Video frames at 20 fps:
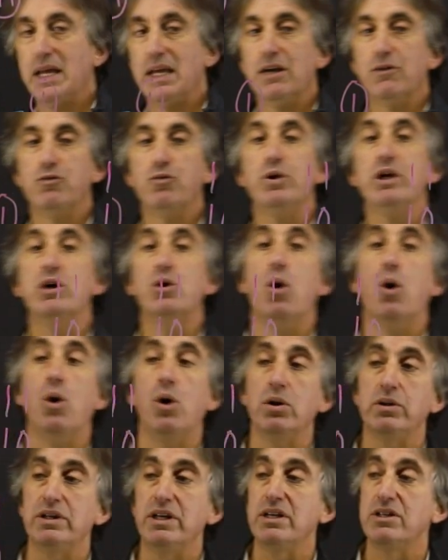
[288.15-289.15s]
If we
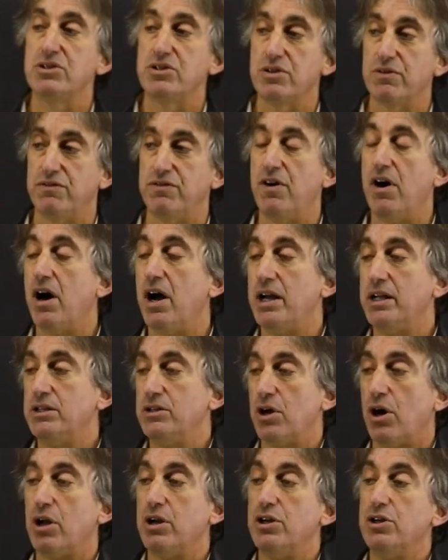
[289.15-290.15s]
called
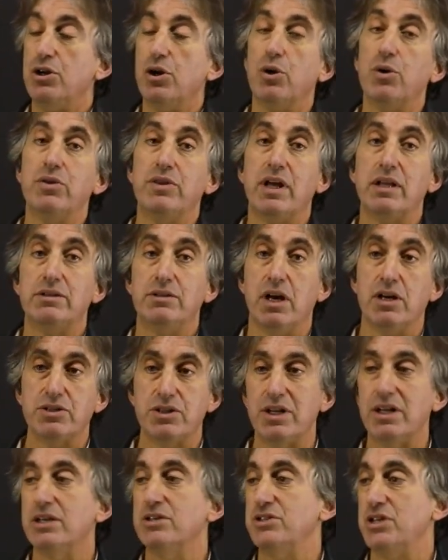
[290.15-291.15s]
isDefined on a node that
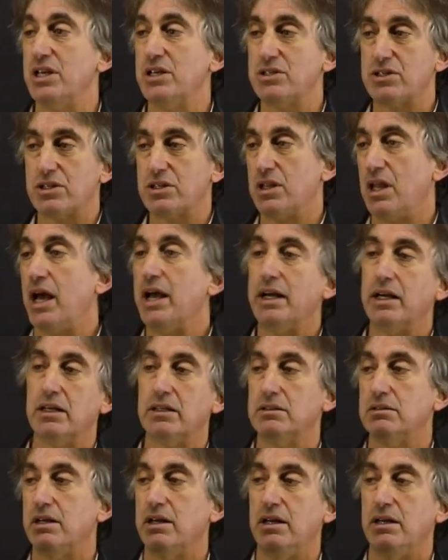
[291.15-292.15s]
doesn't exist, like
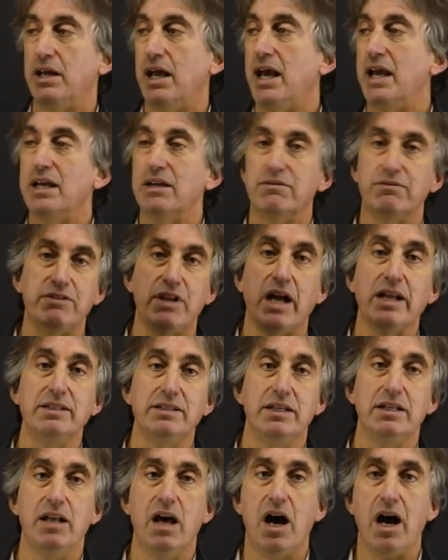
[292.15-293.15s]
A of
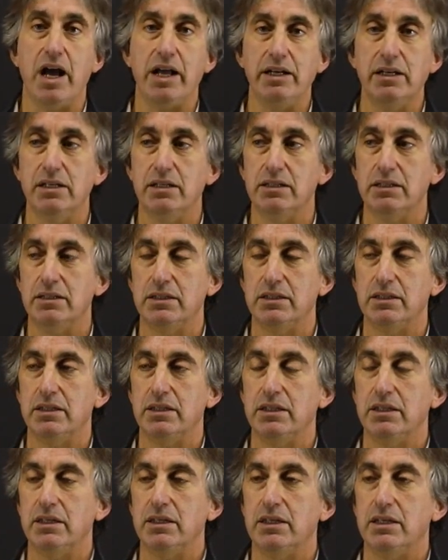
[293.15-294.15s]
99,
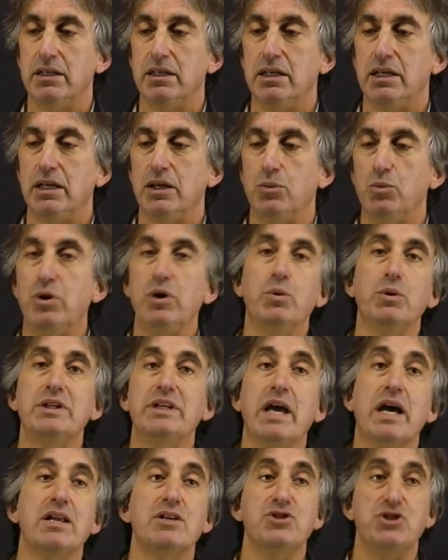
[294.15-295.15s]
we would
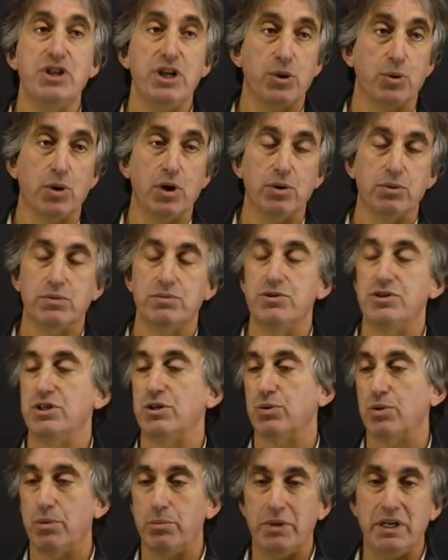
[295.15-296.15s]
get a 0.
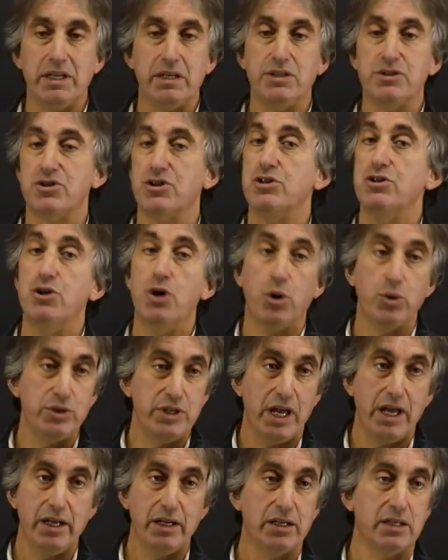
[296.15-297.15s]
0 means no
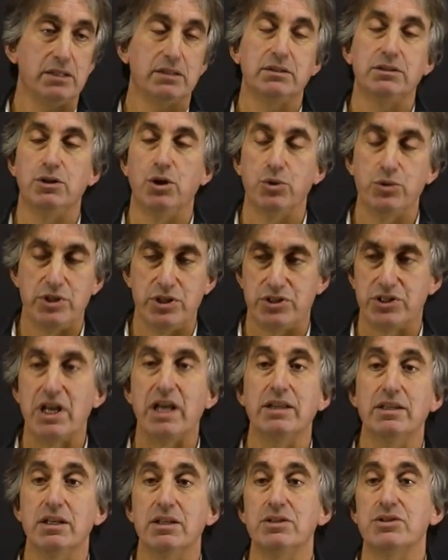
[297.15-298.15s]
data, no
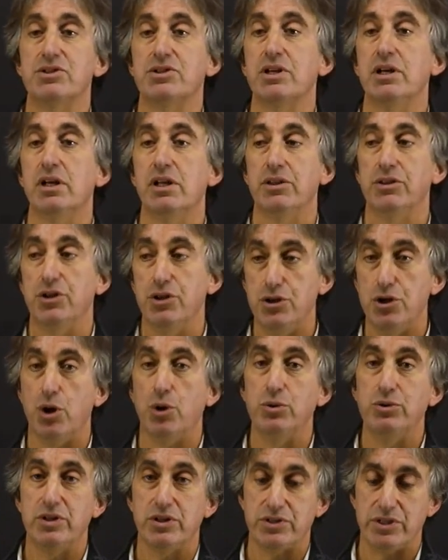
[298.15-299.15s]
descendants. The
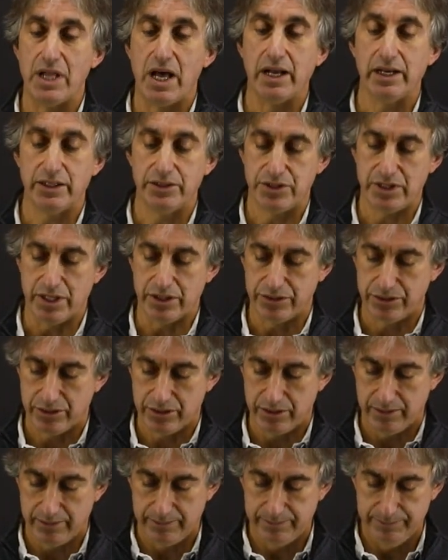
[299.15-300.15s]
node does not exist.